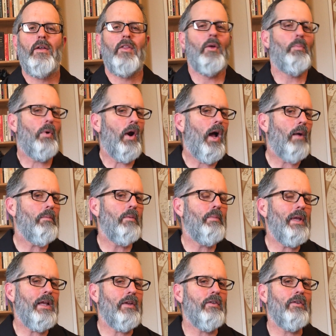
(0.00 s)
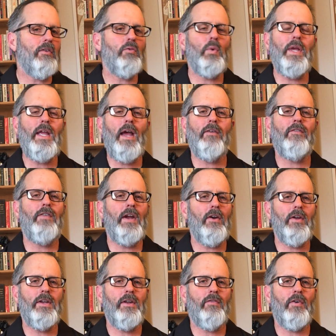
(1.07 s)
The problem is we have
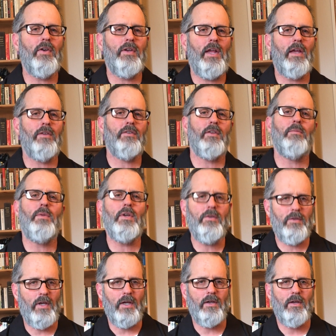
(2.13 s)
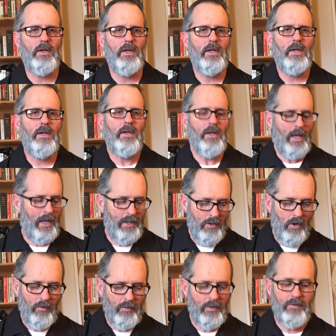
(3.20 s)
very different tastes in music. And
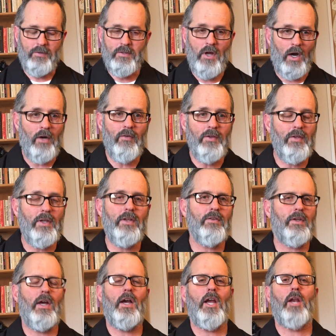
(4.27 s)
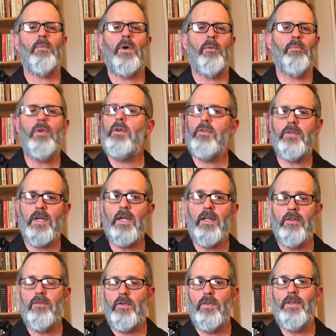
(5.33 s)
notice, Narveson is talking about music,
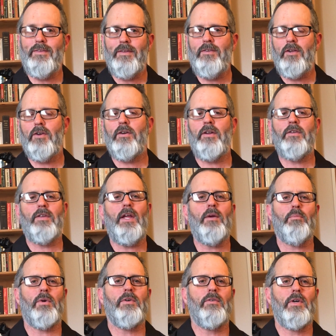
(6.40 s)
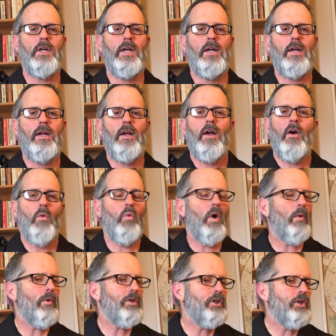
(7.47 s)
and so this is a good example.
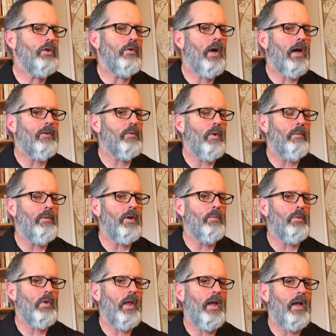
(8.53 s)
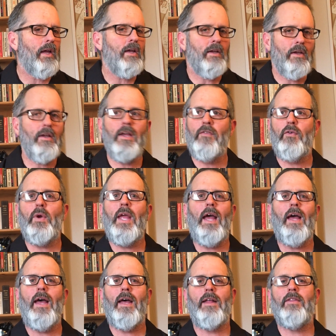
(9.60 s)
What would you guys want me to play if we
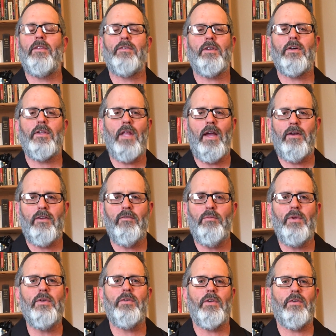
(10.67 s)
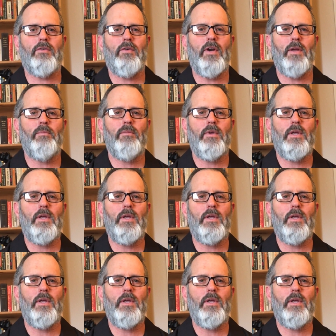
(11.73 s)
had this collective music stream?